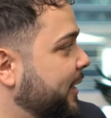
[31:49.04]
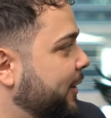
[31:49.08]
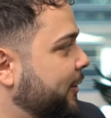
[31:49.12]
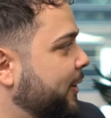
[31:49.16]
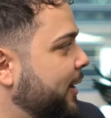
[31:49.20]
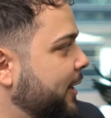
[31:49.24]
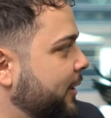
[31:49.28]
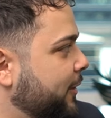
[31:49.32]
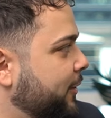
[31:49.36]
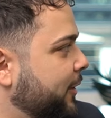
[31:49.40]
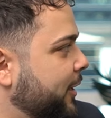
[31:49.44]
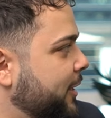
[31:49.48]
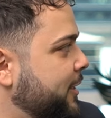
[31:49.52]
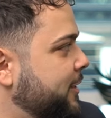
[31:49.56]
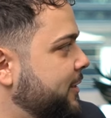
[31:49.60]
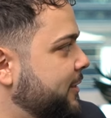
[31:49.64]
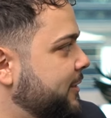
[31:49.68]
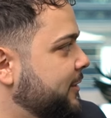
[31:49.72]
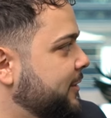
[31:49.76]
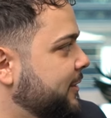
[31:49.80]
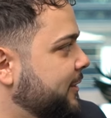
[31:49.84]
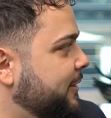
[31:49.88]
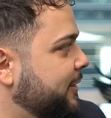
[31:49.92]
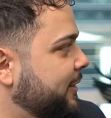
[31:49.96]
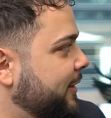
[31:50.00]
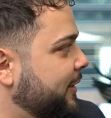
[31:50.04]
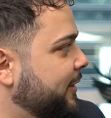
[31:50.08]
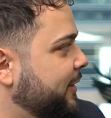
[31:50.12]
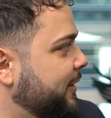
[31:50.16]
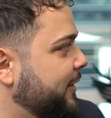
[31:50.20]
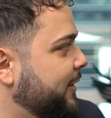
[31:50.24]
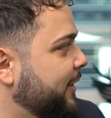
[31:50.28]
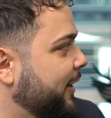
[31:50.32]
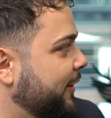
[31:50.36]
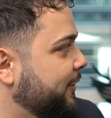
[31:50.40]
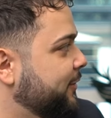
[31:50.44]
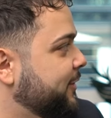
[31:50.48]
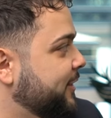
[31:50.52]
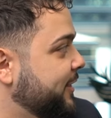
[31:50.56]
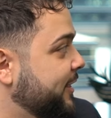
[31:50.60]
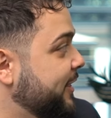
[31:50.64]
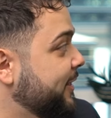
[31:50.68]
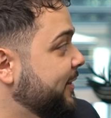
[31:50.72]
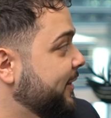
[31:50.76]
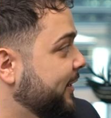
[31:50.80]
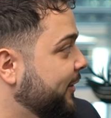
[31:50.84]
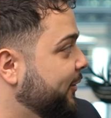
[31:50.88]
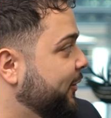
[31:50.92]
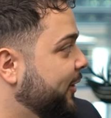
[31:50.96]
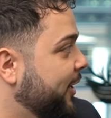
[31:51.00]
there are crashes. Like I've
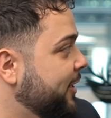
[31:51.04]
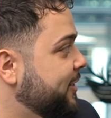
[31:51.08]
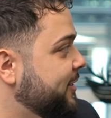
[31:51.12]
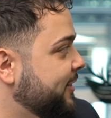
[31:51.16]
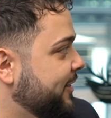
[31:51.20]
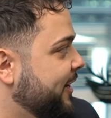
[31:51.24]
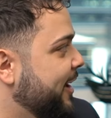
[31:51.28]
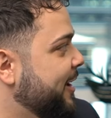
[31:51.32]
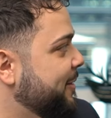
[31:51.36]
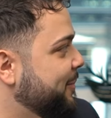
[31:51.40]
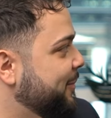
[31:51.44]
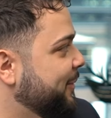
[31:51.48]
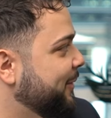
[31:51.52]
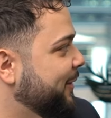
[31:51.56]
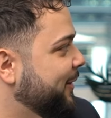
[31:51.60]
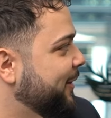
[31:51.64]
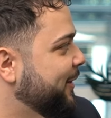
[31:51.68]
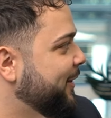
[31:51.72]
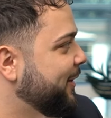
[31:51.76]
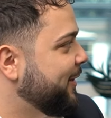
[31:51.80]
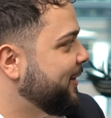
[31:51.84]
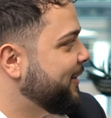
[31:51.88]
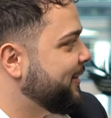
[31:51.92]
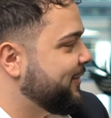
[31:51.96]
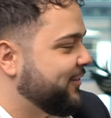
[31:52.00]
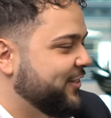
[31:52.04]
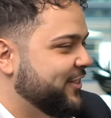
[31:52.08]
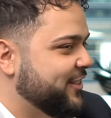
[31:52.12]
seen the crashes happen. Just